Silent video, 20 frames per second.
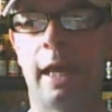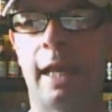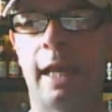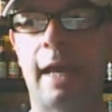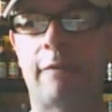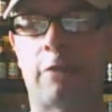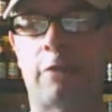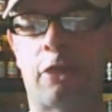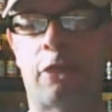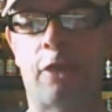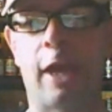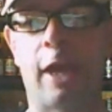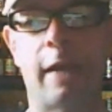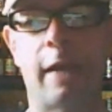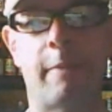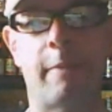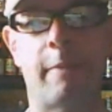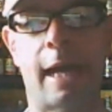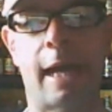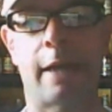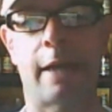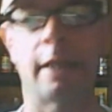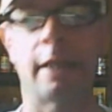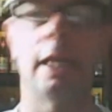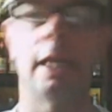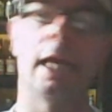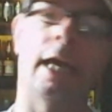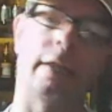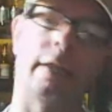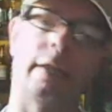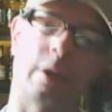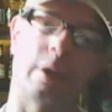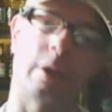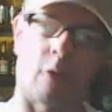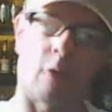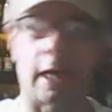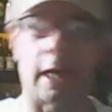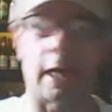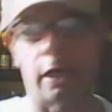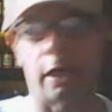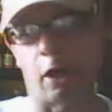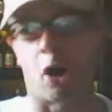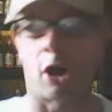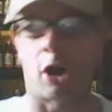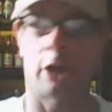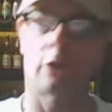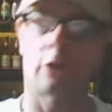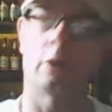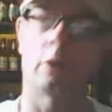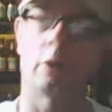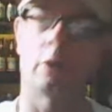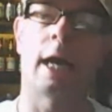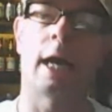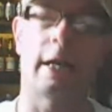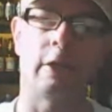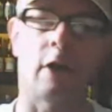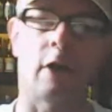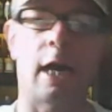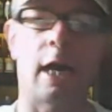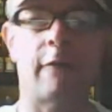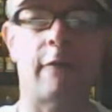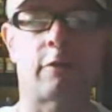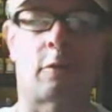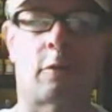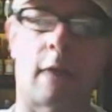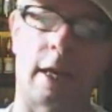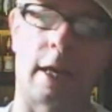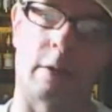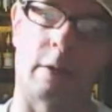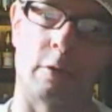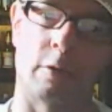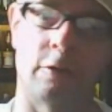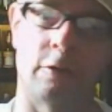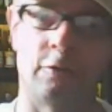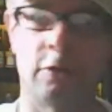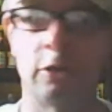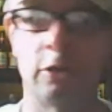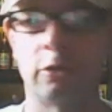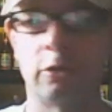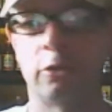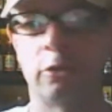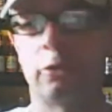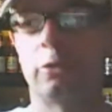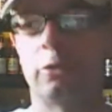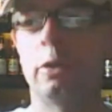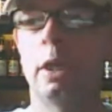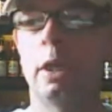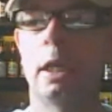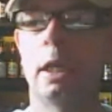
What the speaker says: and have to think about it and then write an article. I have to write a review